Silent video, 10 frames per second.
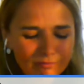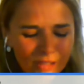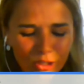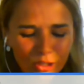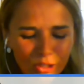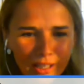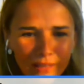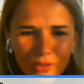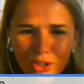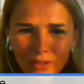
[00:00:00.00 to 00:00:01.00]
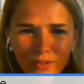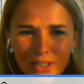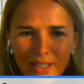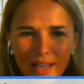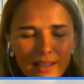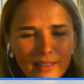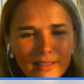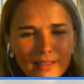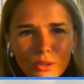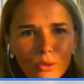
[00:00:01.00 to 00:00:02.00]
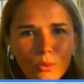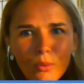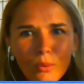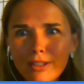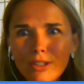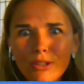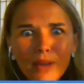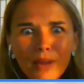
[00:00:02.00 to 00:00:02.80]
your whole life shifts and you're willing to do